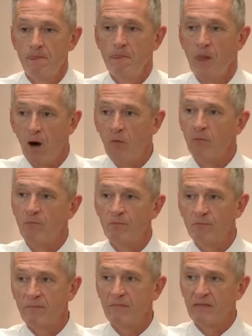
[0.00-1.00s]
No,
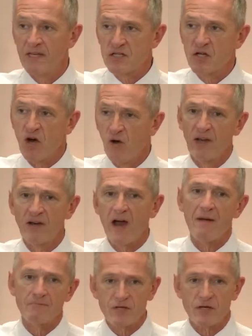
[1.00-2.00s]
this whole
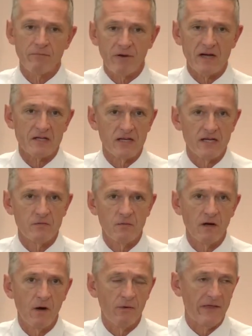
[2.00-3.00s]
adoption process will
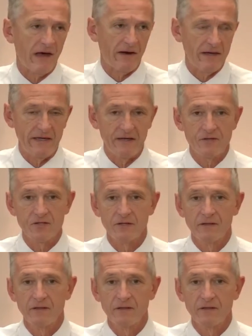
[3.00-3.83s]
go without a hitch.